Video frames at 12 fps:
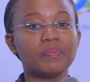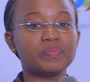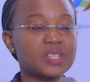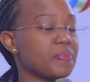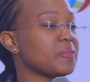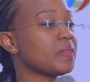
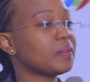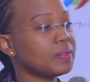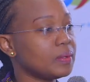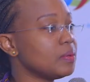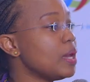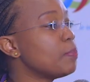something that
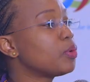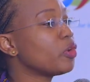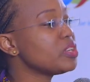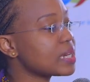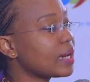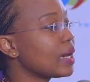
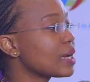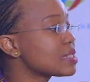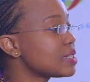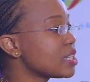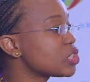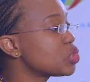employees can
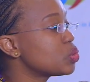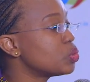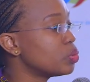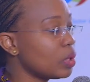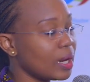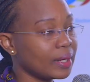access
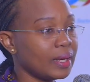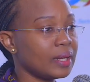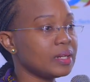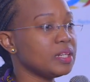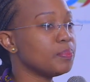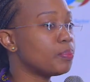to,
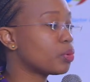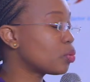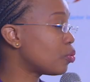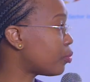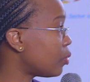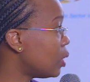again,
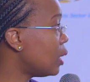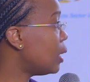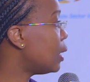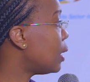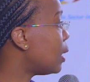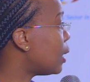improve
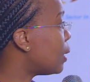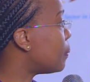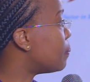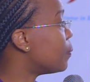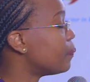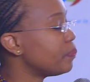
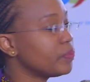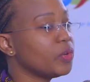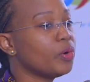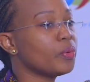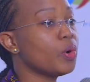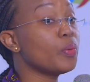
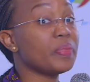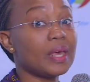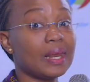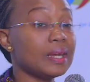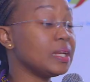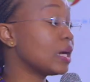on
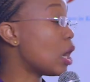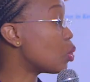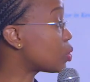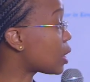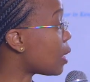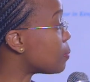their learning
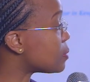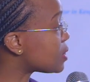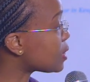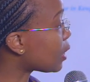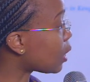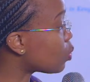
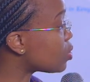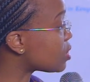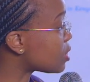outcomes around